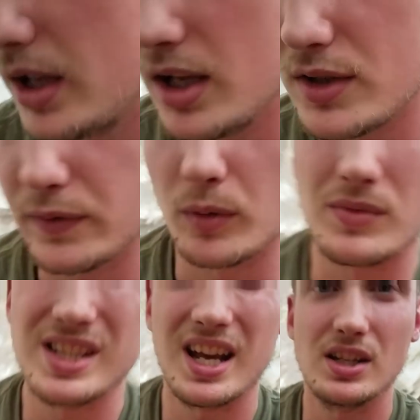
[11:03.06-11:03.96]
is from
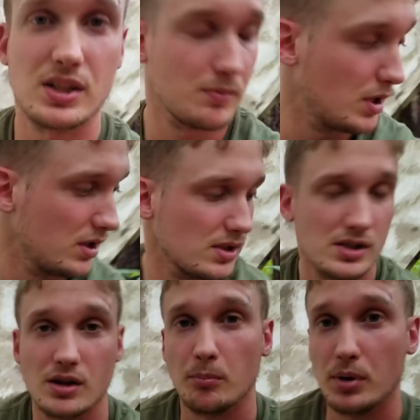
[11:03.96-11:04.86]
TentSmiths,
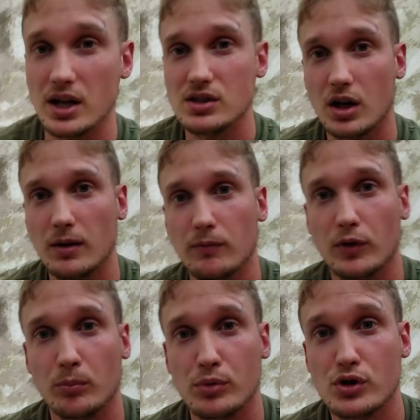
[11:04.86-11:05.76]
the butt tarp for
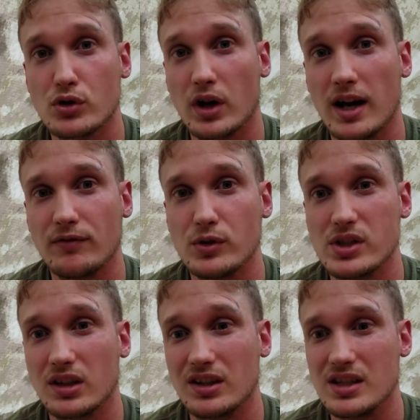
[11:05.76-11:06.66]
Bushcraft
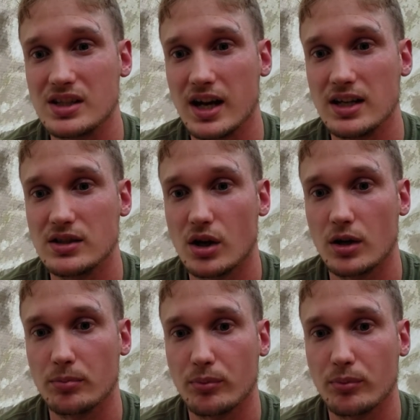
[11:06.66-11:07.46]
Utility Tiny Tarp.